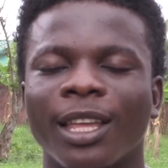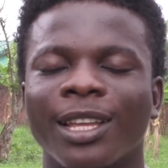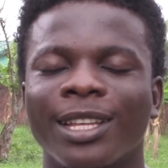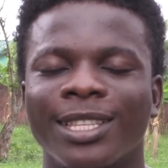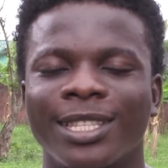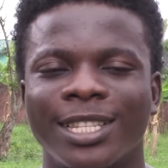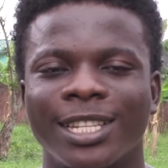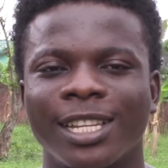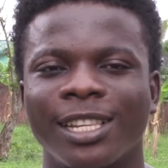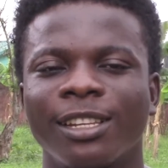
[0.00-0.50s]

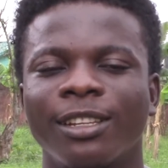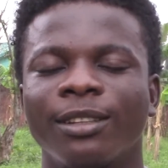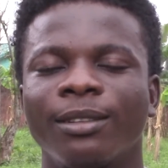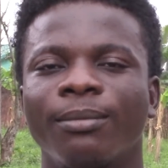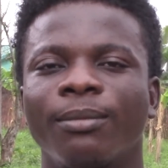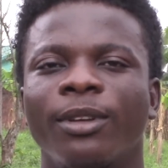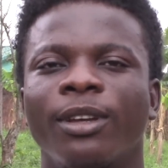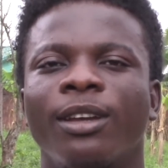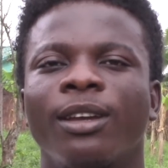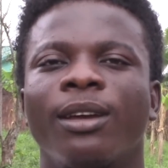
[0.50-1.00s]
telling
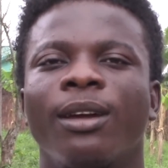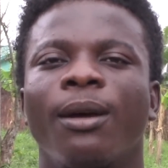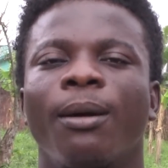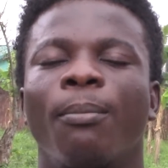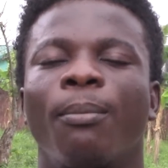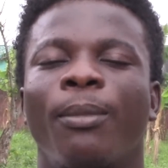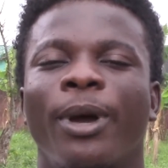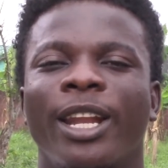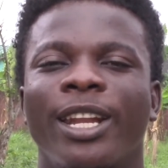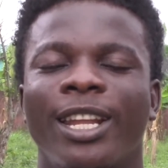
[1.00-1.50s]

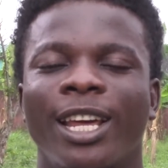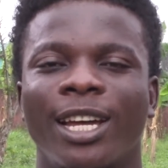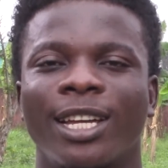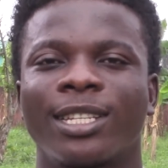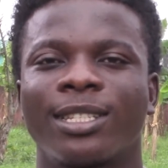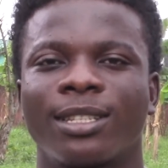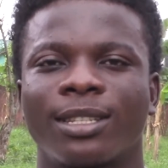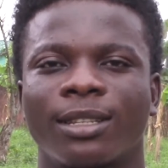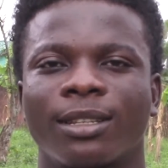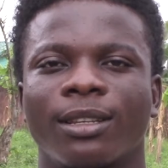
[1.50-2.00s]
my dad,
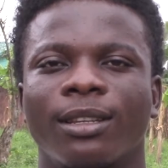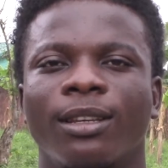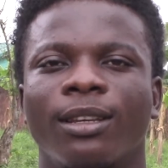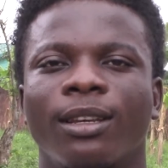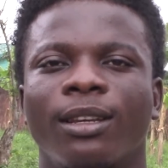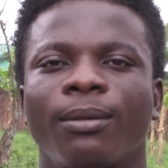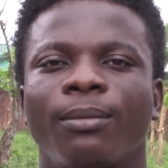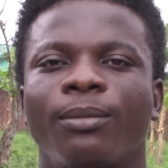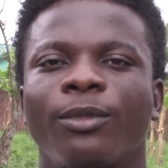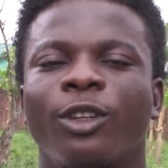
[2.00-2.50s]

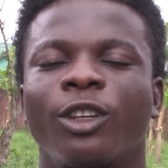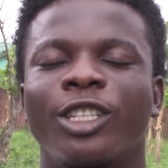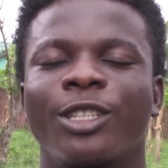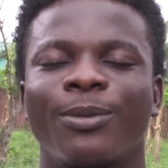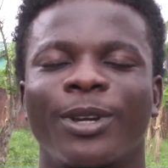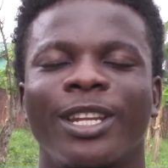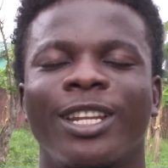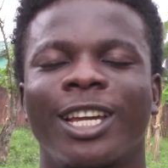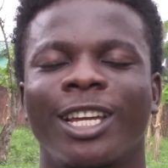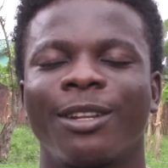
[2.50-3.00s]
not
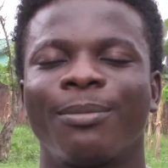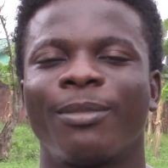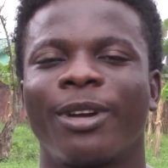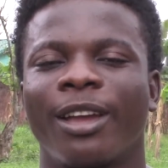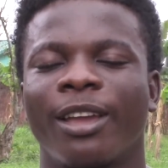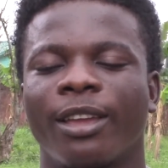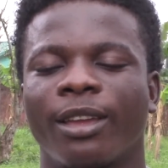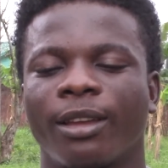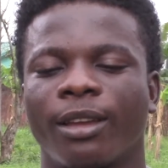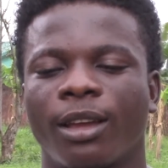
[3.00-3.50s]
my dad,
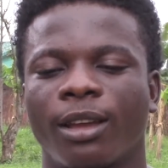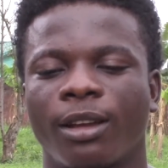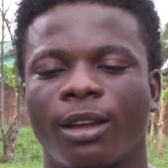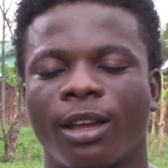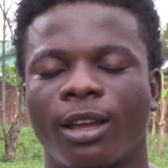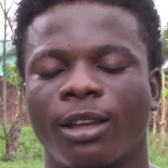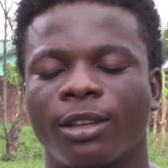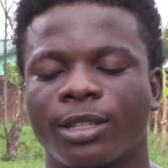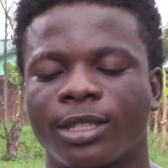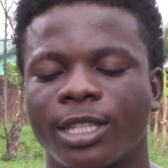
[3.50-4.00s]
my
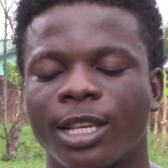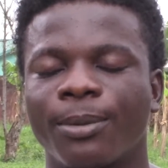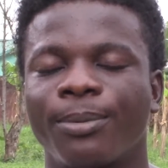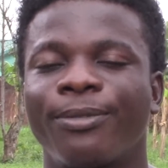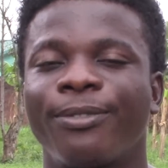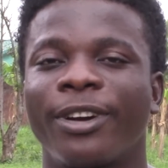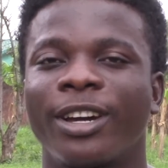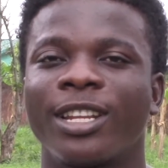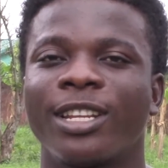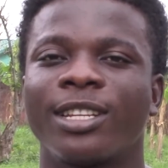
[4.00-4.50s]

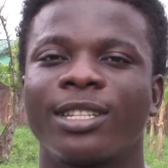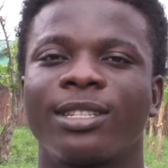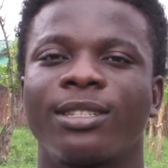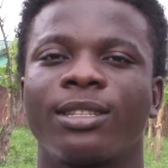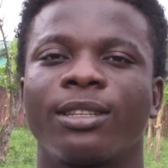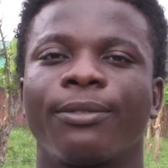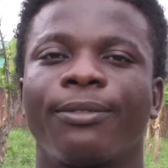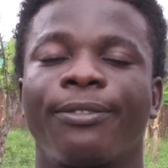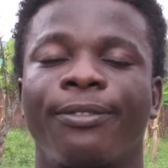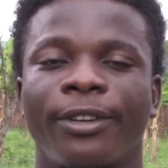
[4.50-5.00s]
stepfather's
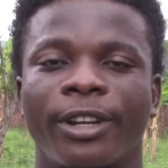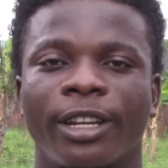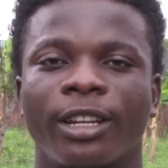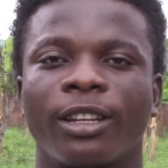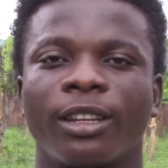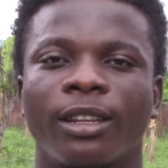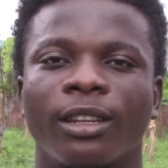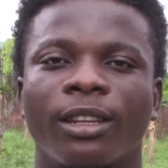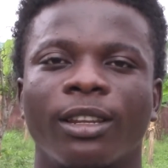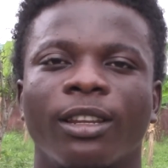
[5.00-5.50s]
friend,
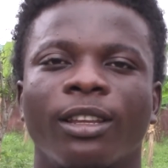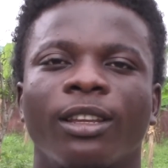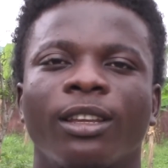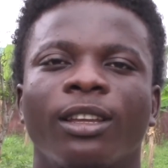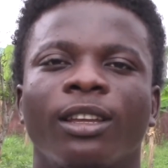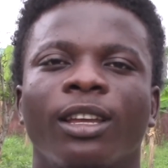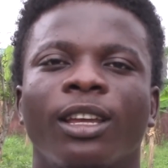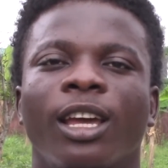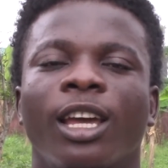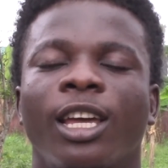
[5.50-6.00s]

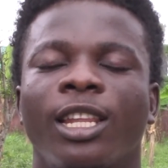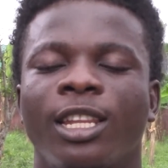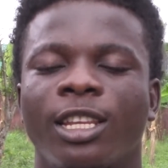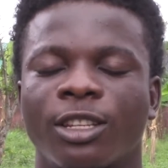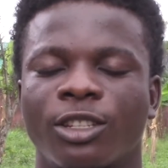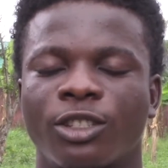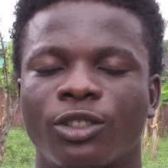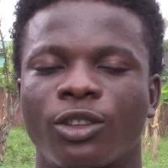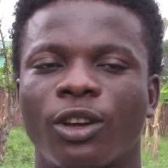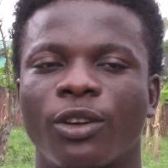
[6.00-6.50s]
the
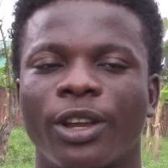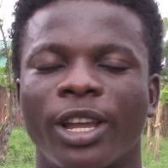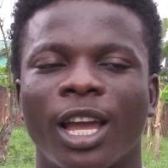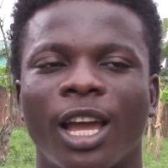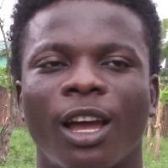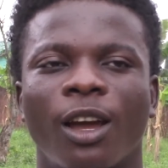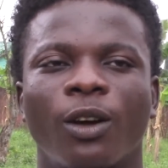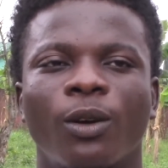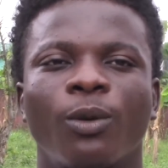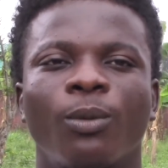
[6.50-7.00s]
story
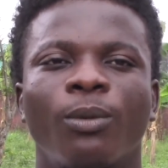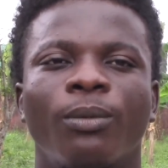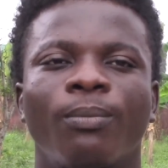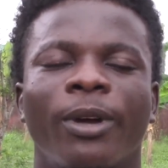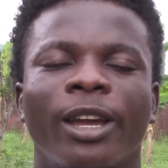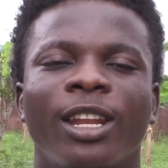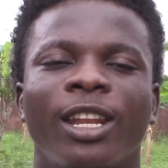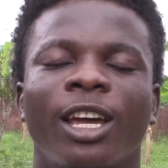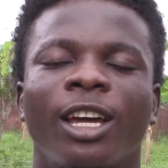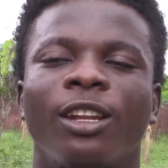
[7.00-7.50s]
how
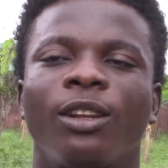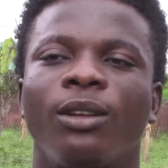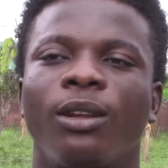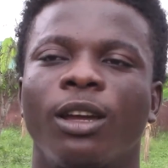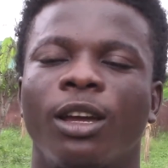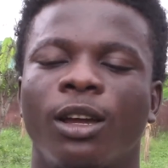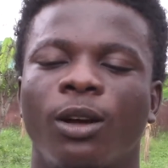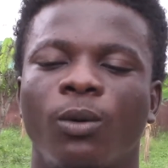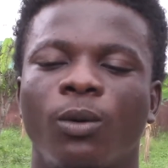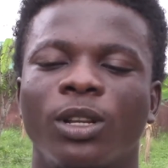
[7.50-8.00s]
my dad
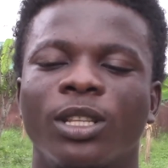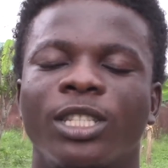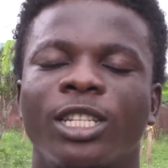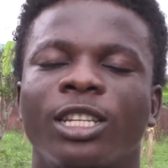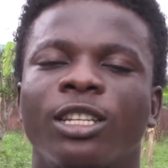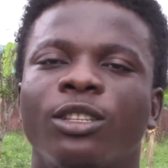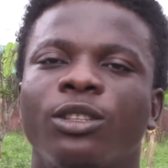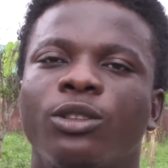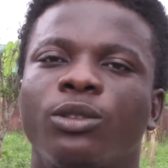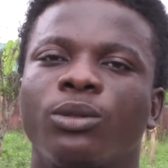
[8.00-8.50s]

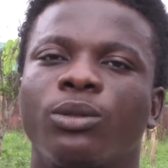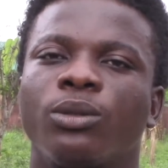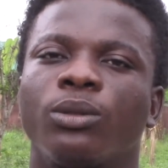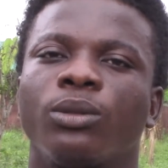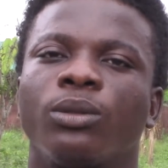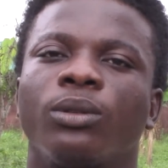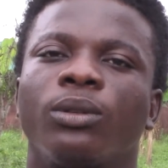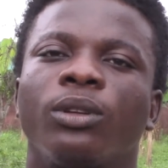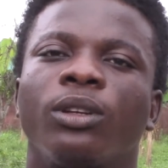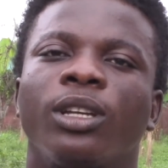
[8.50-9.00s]
wanted to
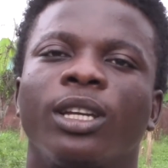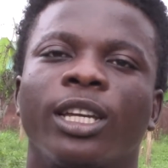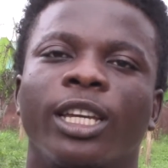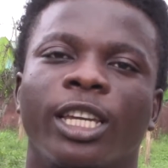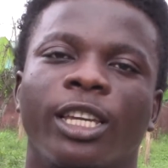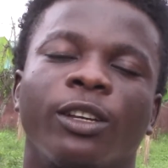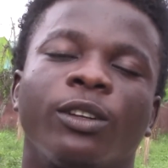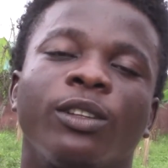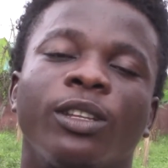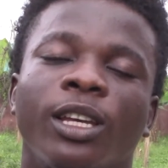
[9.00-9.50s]

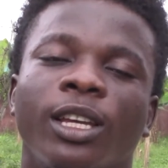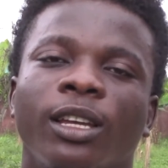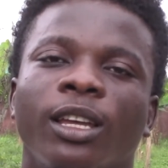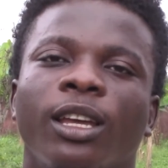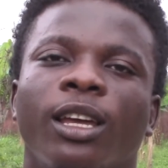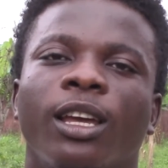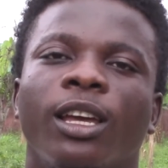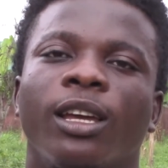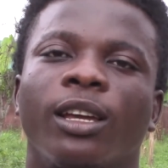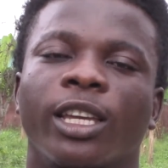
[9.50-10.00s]
kill
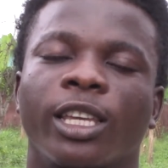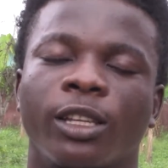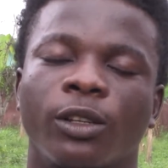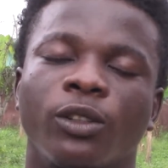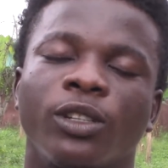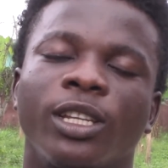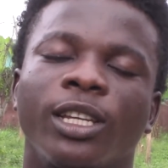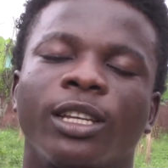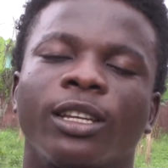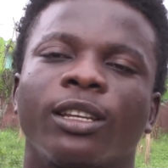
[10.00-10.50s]

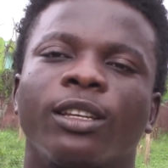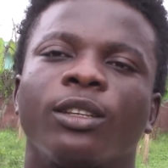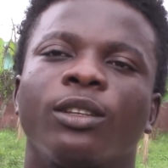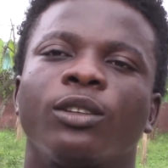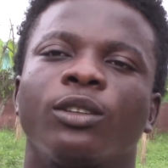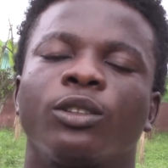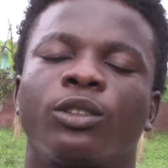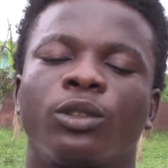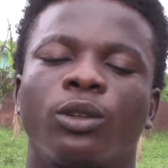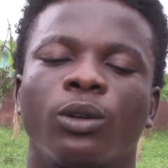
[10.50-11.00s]
her.
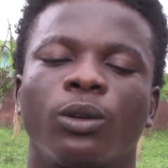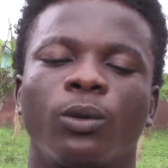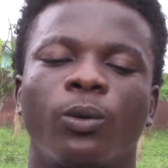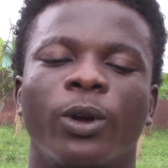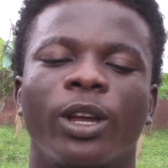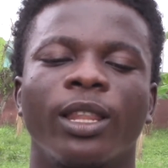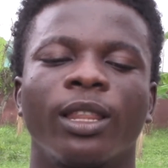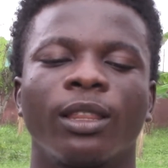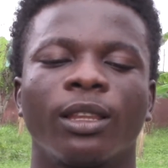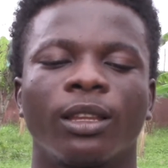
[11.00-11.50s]
So
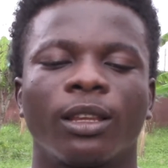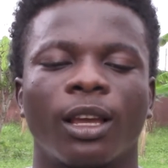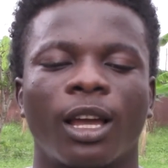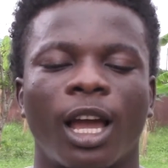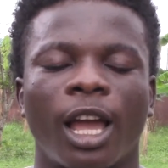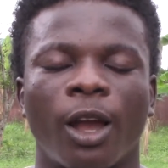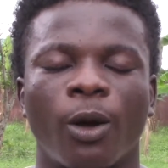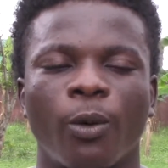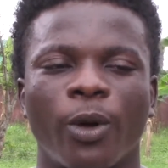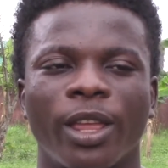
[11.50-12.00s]
when
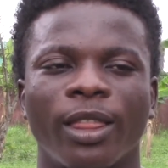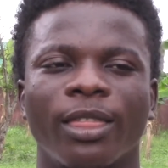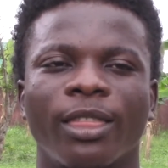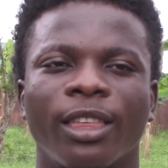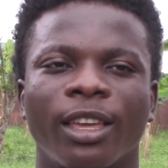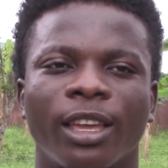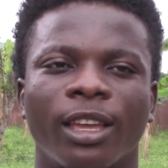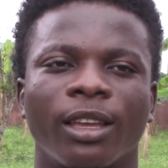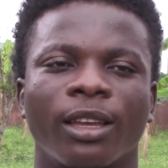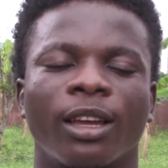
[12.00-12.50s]
I went
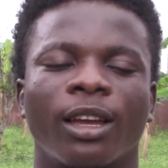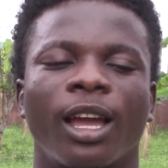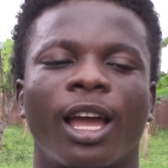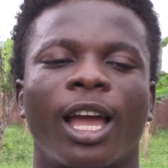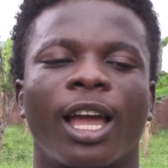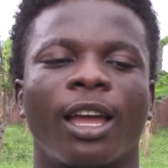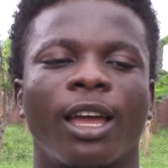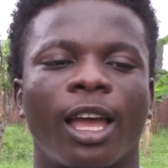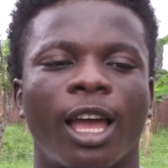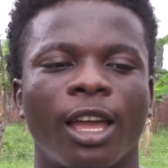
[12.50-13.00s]
there,
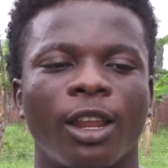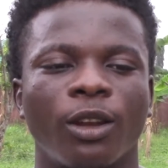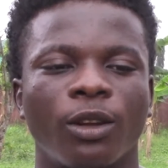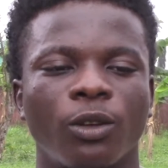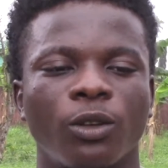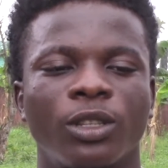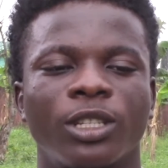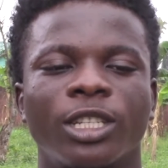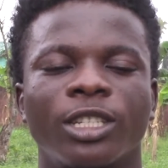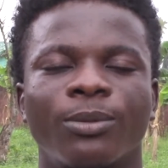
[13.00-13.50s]
I
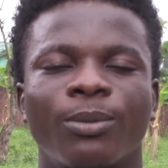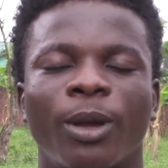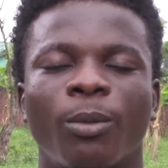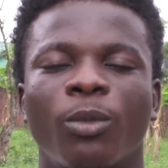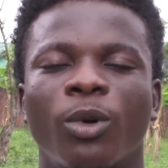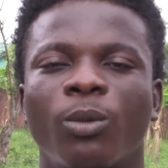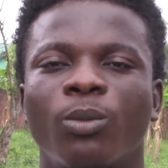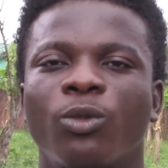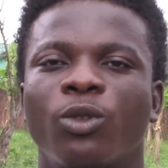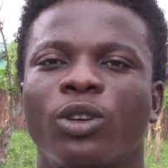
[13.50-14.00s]
noticed my
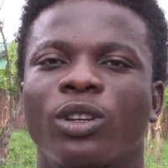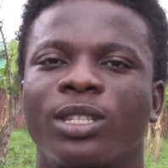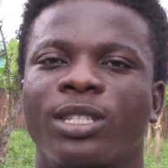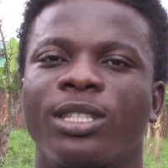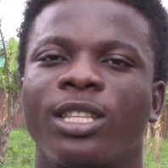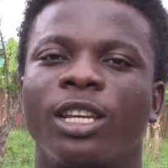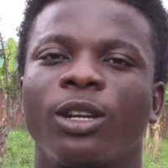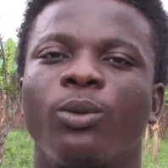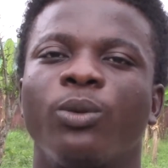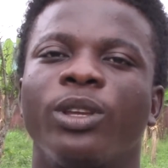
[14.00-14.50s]
mom was
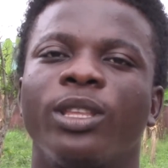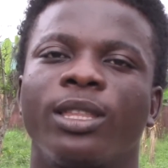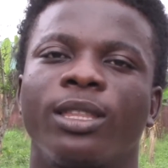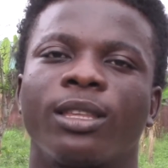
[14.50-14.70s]
there with